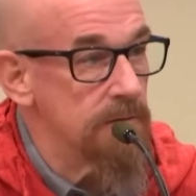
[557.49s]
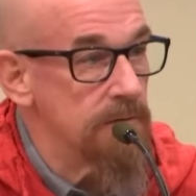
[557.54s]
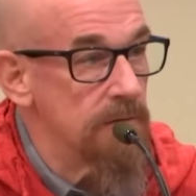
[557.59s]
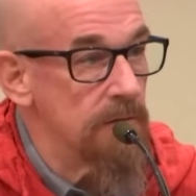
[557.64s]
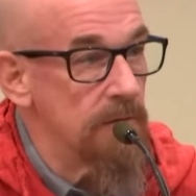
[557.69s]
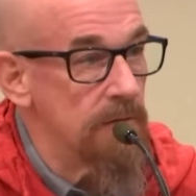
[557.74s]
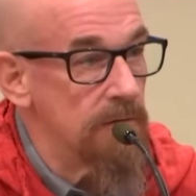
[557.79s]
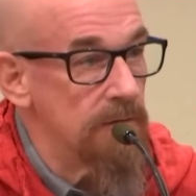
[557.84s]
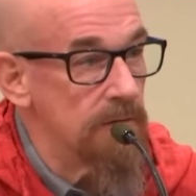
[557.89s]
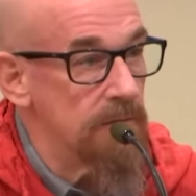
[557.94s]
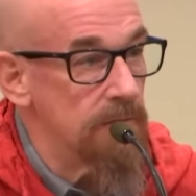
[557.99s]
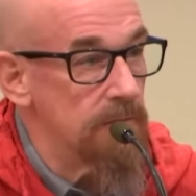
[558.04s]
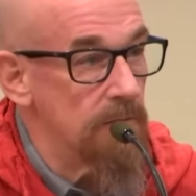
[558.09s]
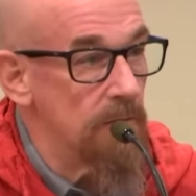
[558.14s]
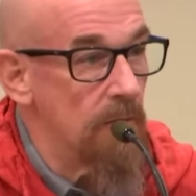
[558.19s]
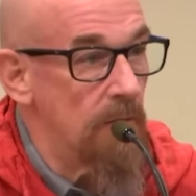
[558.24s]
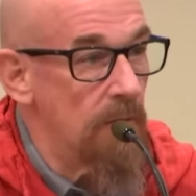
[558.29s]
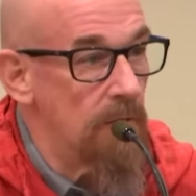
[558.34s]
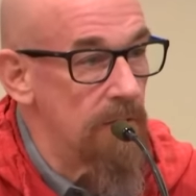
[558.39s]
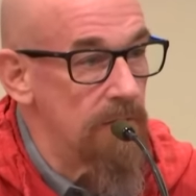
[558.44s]

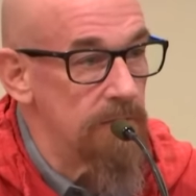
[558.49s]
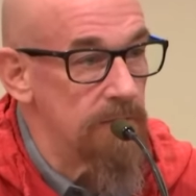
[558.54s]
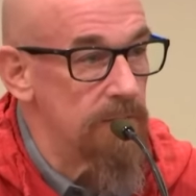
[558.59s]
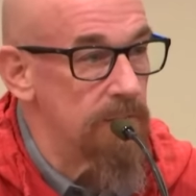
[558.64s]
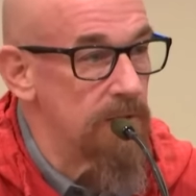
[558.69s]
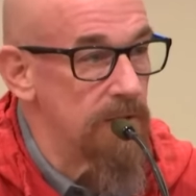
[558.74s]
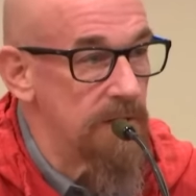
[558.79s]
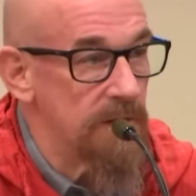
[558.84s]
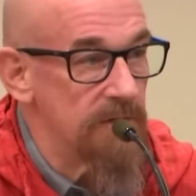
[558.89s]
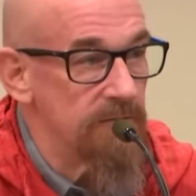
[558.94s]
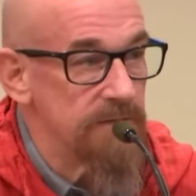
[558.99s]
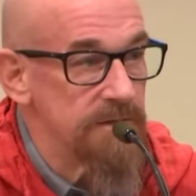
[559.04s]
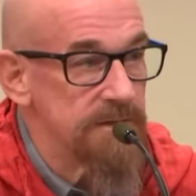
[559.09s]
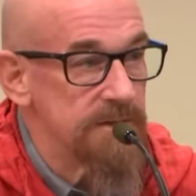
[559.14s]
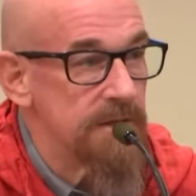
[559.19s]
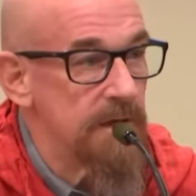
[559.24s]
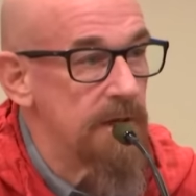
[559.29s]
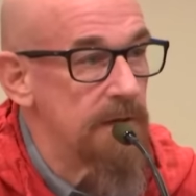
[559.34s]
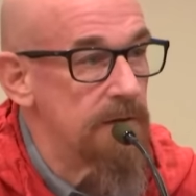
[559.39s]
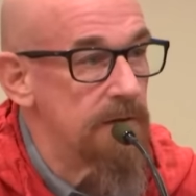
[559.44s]
on a given
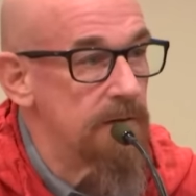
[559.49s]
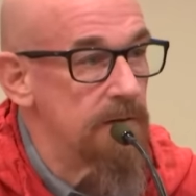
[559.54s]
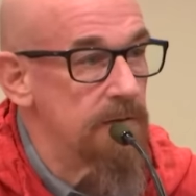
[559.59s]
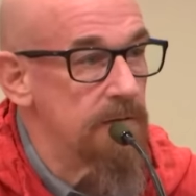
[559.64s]
set.